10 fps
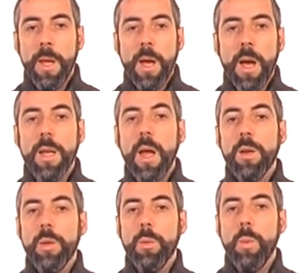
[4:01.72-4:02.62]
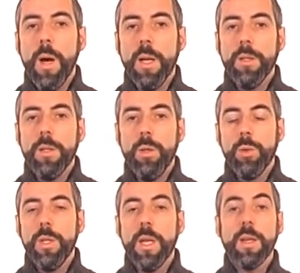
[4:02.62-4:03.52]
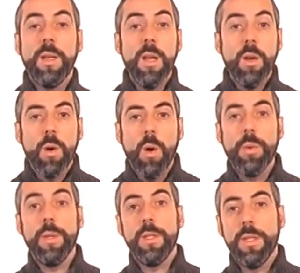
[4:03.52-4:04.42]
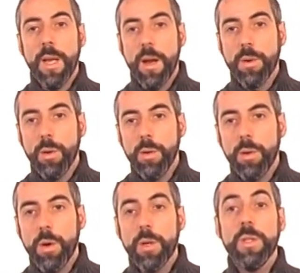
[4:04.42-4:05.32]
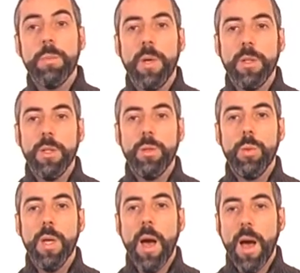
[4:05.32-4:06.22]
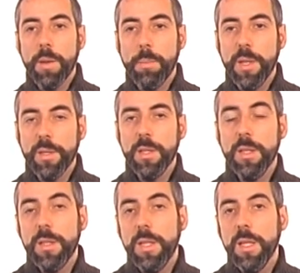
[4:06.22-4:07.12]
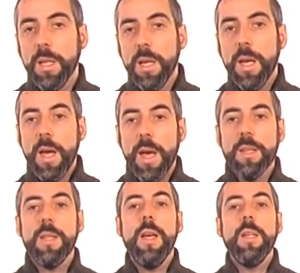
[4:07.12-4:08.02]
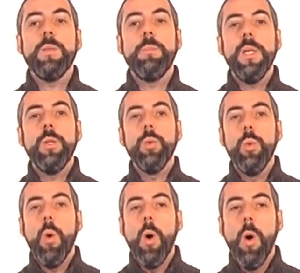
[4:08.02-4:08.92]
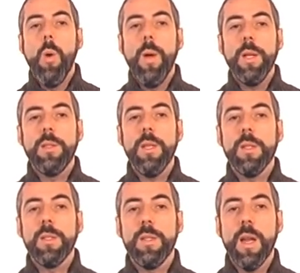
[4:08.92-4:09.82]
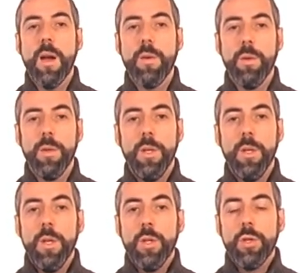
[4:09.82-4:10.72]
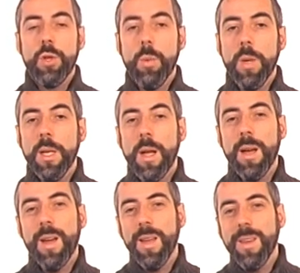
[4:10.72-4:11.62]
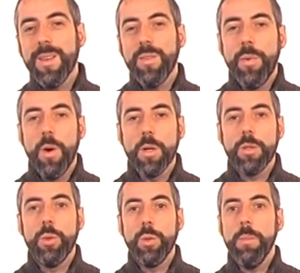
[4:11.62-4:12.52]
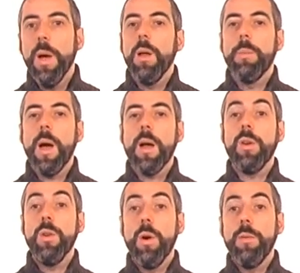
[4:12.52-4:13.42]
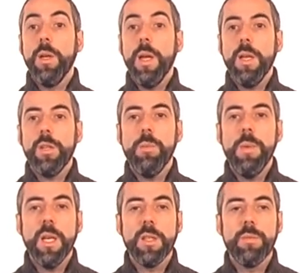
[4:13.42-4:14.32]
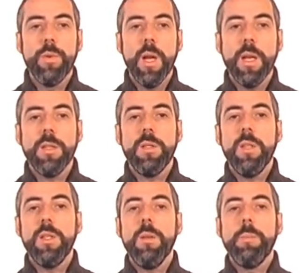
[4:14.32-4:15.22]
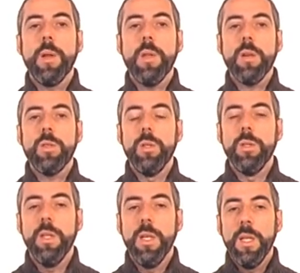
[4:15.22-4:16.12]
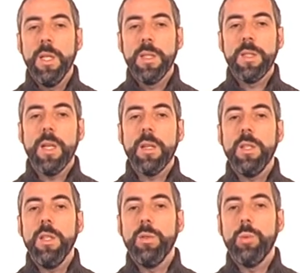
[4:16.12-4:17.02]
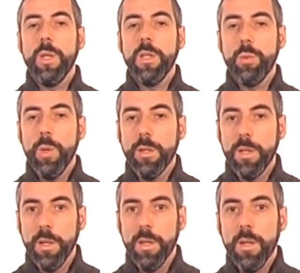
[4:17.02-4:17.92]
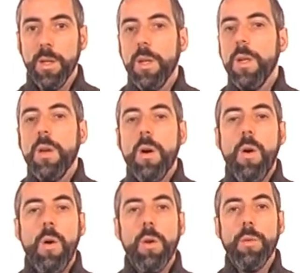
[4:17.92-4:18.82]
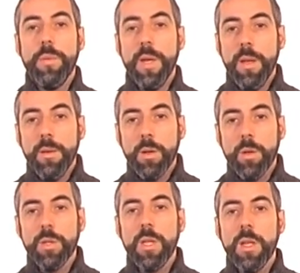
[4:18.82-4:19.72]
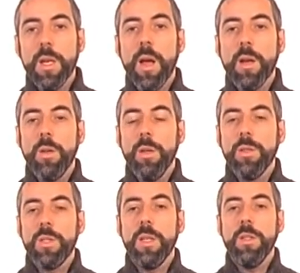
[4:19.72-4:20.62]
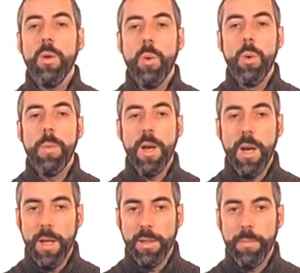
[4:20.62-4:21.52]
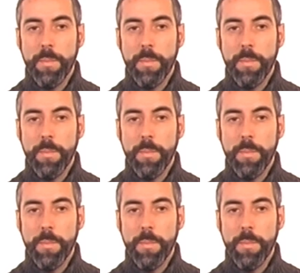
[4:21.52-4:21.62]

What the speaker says: and another one using a green growth scenario corresponding to the IPCC SSP2 OLT scenario, showing a higher effort to develop a renewable energy mix for electricity production starting in 2020. All of them consider a constant urban land.